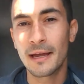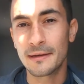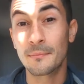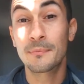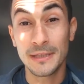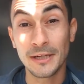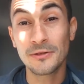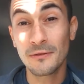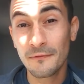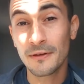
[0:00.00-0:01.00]
of
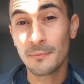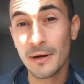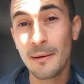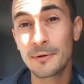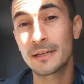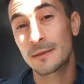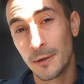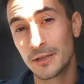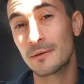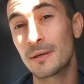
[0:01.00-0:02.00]
potential for the property,
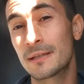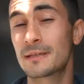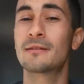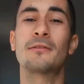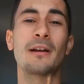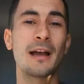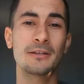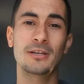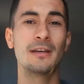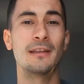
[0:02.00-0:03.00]
especially because of the
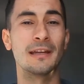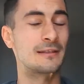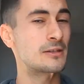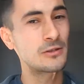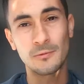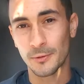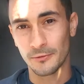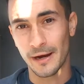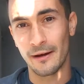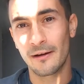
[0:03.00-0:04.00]
garage. That's super
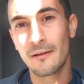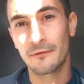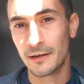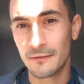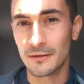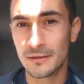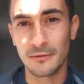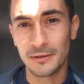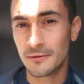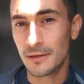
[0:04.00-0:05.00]
rare for any of those
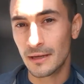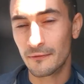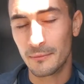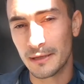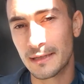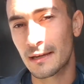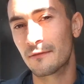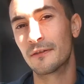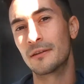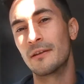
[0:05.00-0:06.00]
who are tuning in from outside
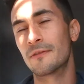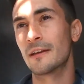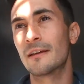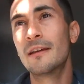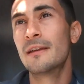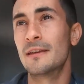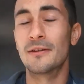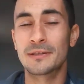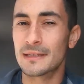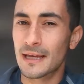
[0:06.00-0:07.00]
of Philadelphia. You
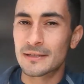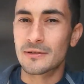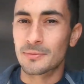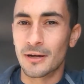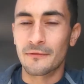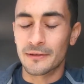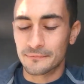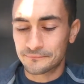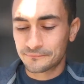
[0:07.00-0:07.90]
don't see that super often.